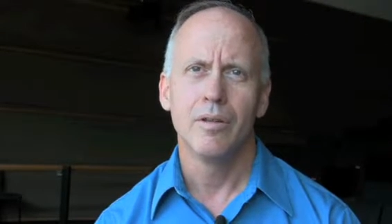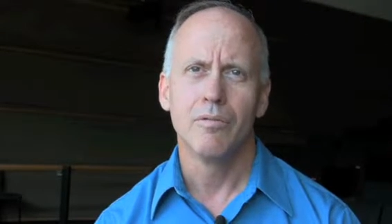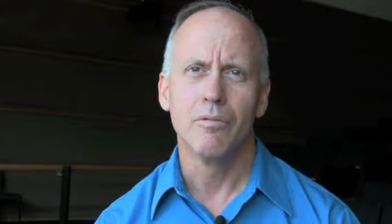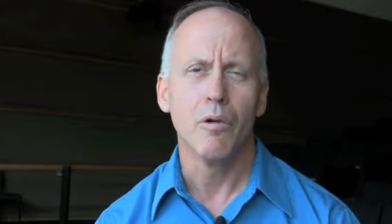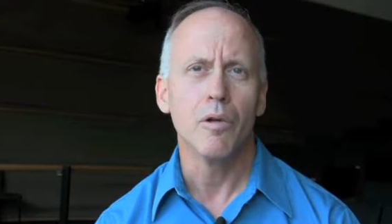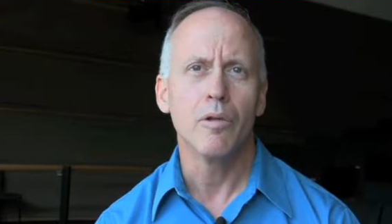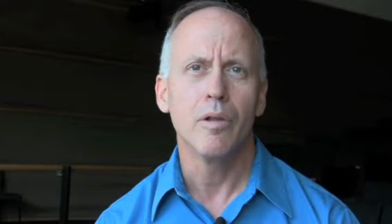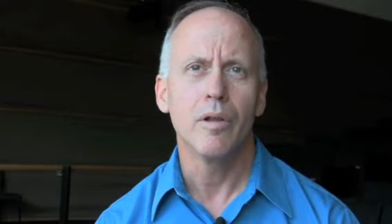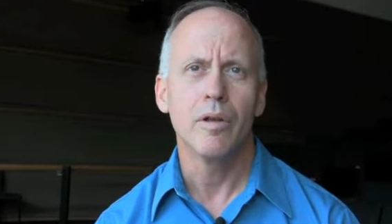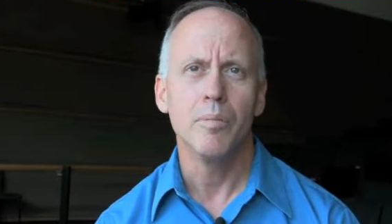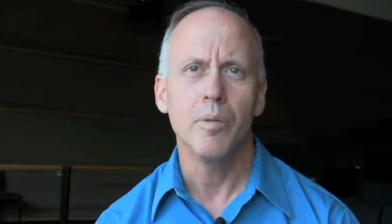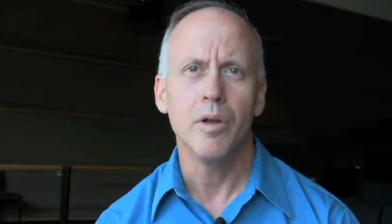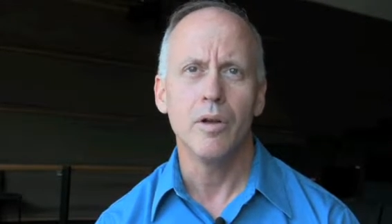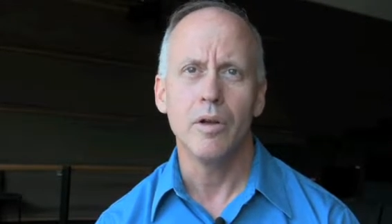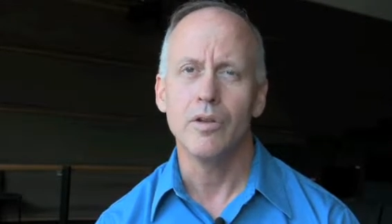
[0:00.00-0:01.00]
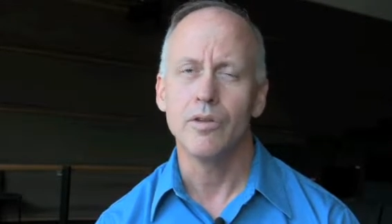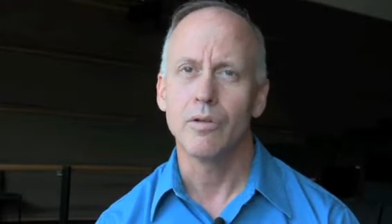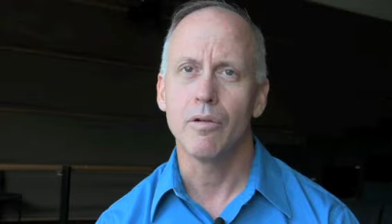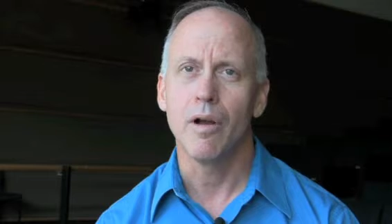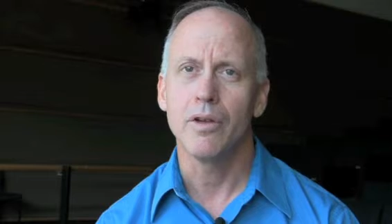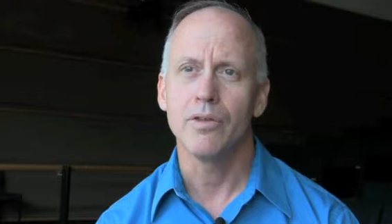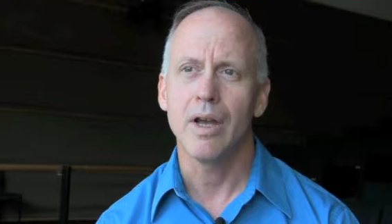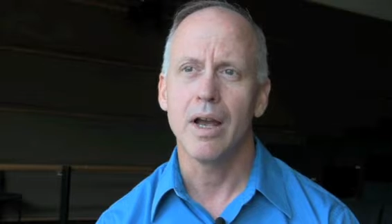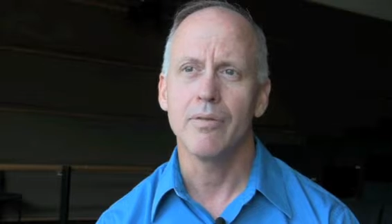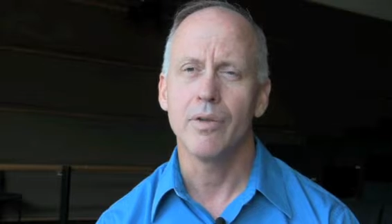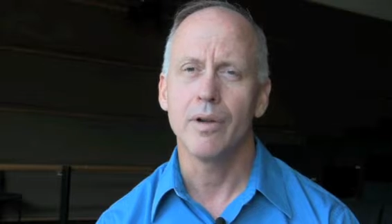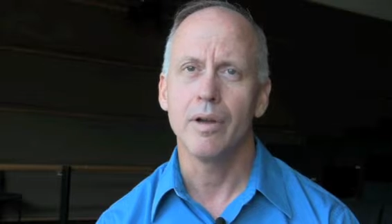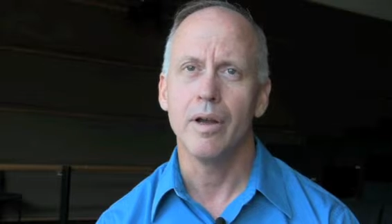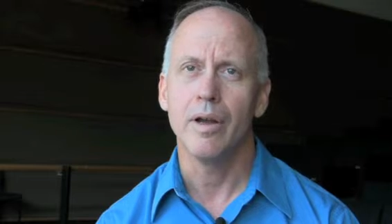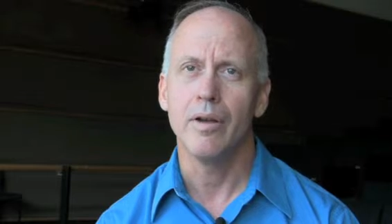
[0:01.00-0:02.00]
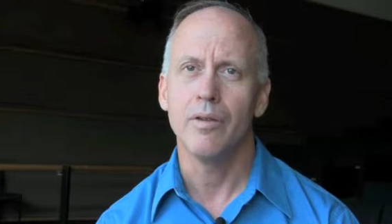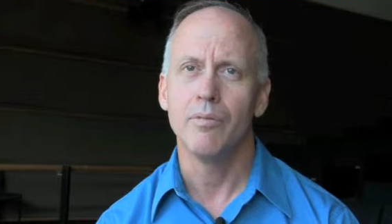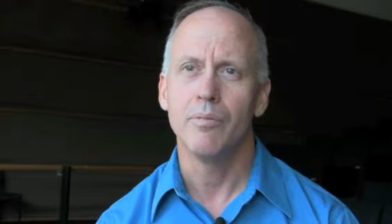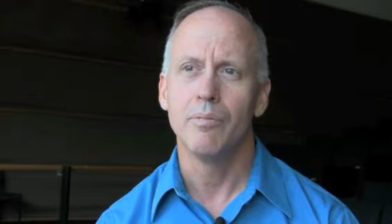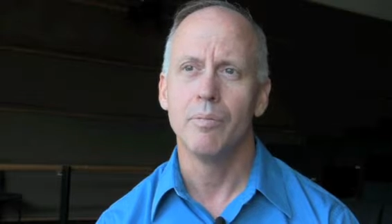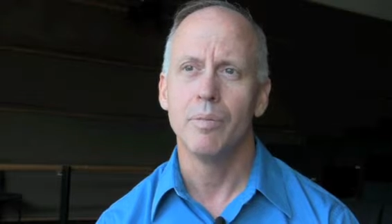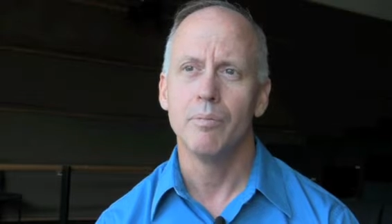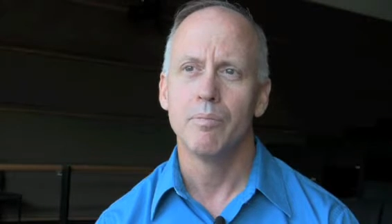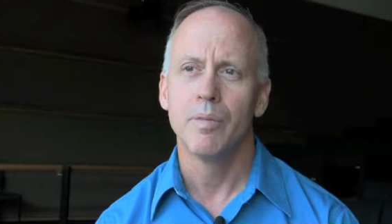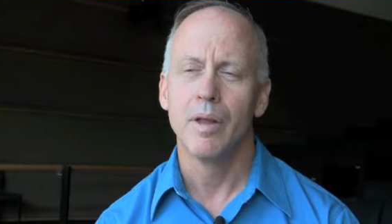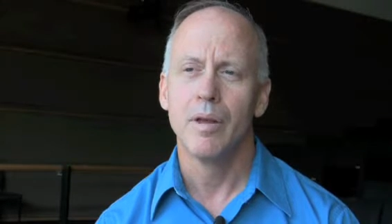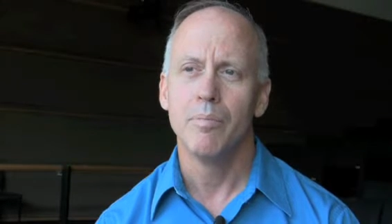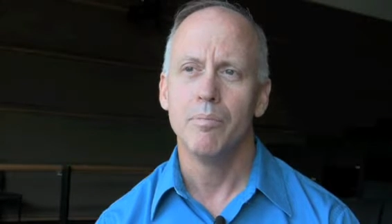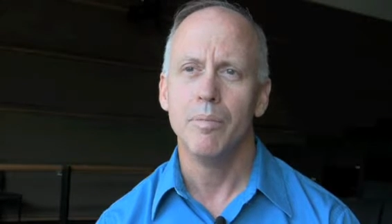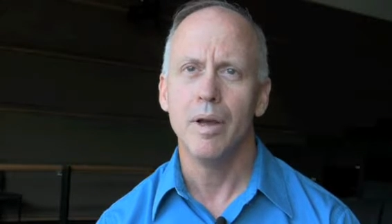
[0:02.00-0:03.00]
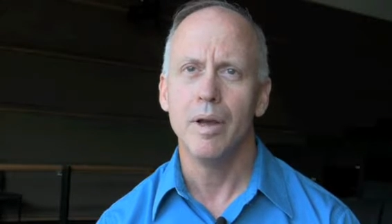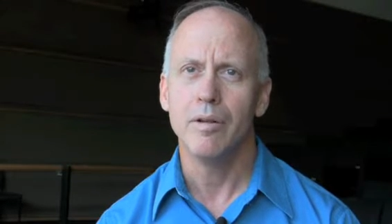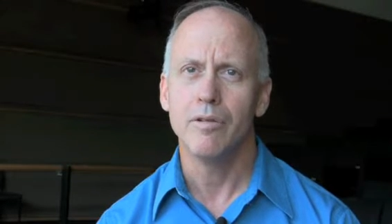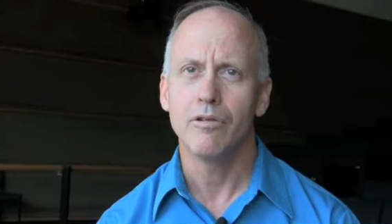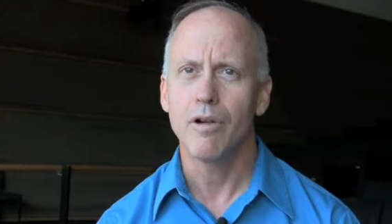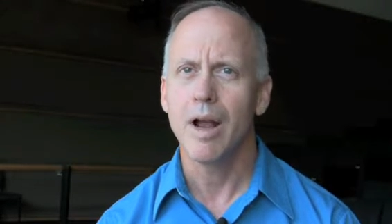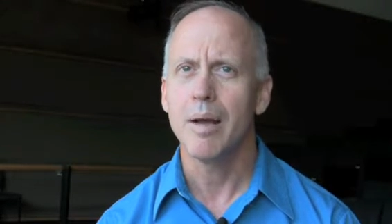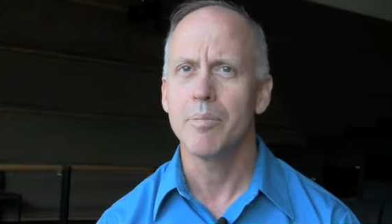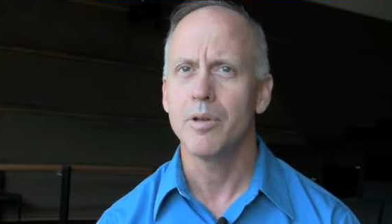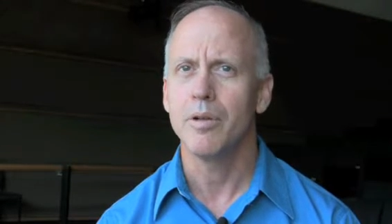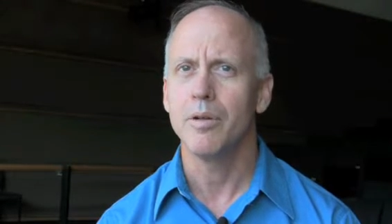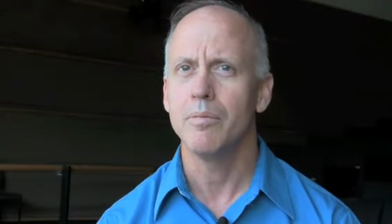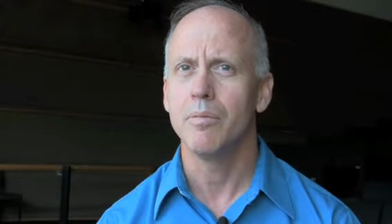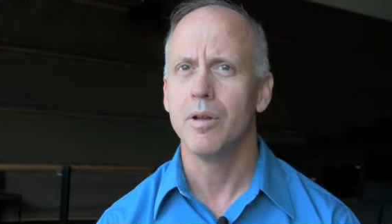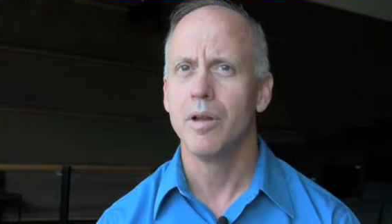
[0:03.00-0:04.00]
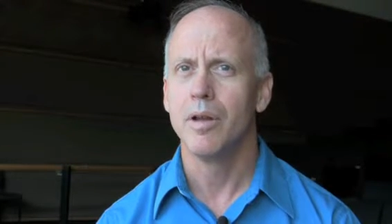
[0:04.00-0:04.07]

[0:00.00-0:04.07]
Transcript: rural communities across Africa have been trapped in